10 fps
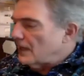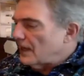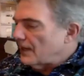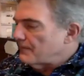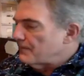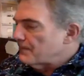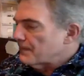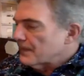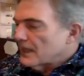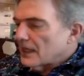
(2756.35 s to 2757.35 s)

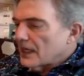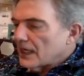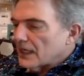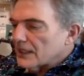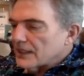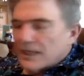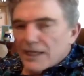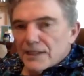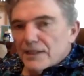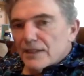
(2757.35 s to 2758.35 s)
Can
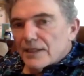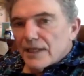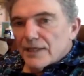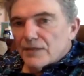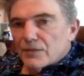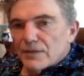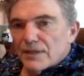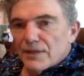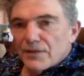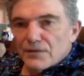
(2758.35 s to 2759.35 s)
I do another?